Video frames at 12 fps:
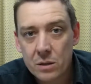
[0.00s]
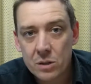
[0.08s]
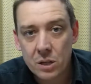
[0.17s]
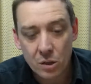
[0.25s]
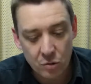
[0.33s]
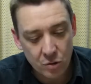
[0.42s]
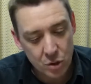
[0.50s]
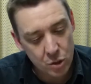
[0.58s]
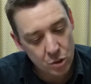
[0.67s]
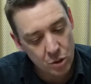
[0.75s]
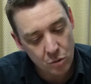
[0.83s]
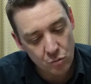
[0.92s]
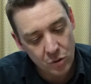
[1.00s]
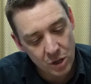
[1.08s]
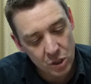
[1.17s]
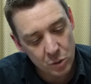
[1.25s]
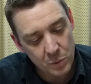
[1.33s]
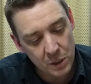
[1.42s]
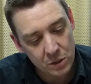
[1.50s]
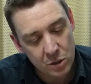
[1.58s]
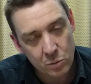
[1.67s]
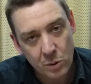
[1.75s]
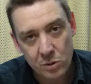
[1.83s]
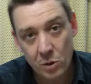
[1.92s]
synchronous read speeds
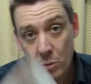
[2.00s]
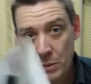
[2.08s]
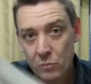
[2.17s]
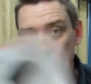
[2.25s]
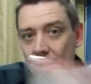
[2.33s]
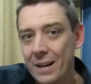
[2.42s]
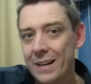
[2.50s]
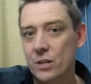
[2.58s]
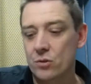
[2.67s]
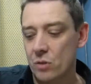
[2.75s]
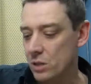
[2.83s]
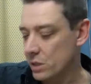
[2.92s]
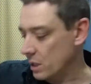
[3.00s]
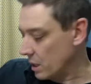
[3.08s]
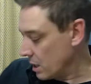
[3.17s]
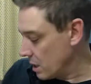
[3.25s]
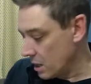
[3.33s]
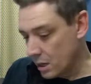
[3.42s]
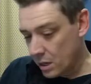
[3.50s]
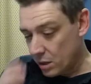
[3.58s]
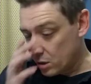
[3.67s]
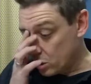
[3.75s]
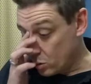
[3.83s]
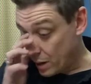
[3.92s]
as well. So it'd be really interesting
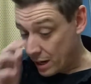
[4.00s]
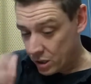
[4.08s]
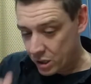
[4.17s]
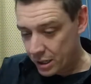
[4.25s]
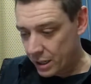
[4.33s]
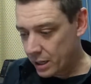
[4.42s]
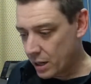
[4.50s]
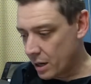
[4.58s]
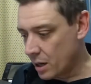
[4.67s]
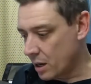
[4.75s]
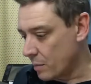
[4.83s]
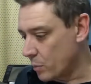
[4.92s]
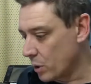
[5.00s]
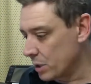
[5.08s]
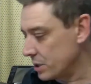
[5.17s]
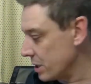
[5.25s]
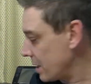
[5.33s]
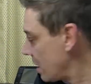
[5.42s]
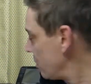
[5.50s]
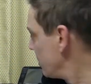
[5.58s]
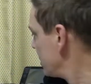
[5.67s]
to actually put it together with